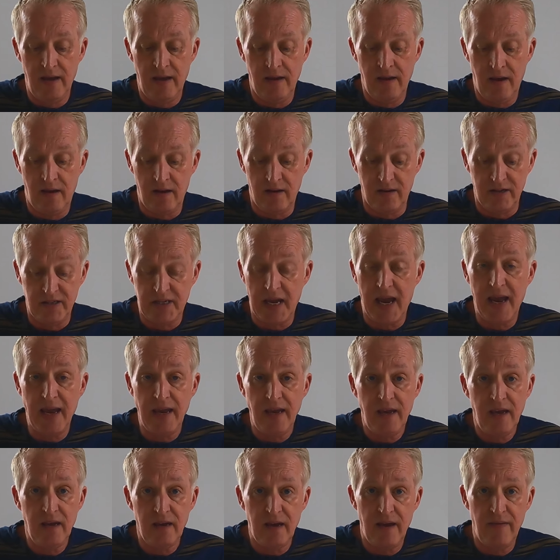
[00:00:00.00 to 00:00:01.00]
uh,
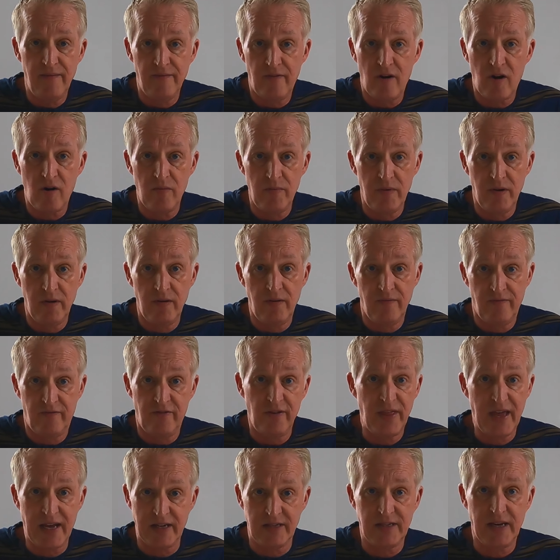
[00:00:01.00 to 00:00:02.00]
tank environment
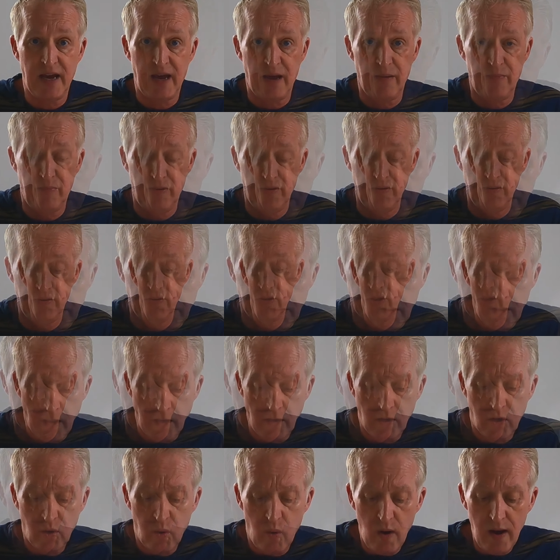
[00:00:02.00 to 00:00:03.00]
for that to happen. So,
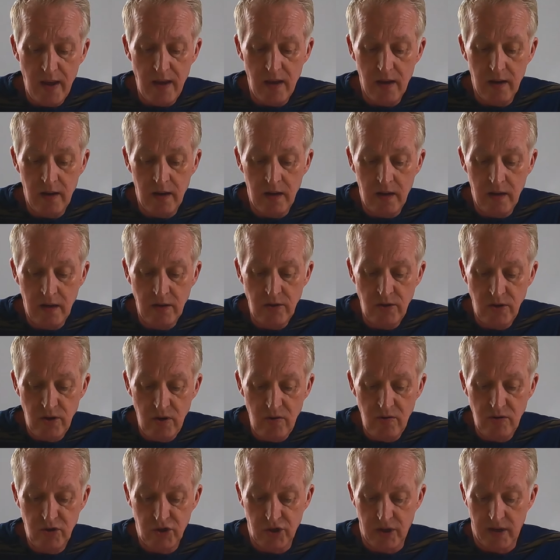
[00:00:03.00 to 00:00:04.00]
and quite
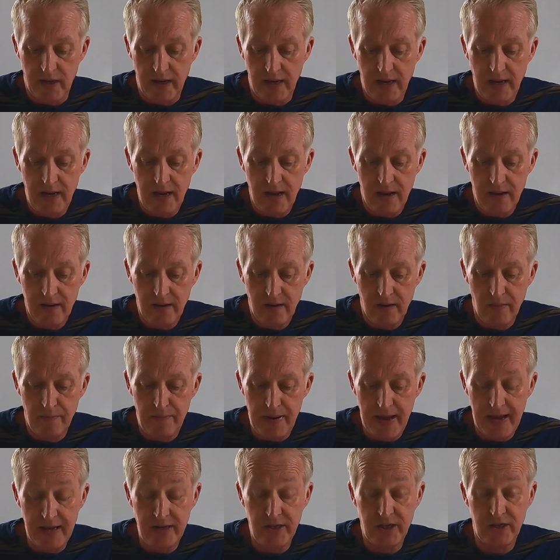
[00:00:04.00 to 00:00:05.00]
unusually,
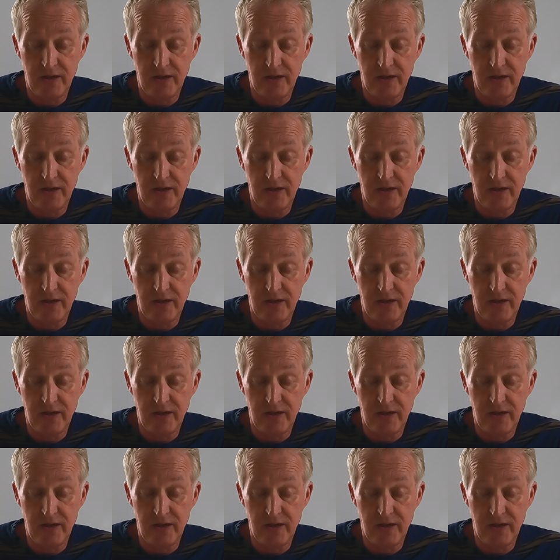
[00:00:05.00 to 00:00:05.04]
compared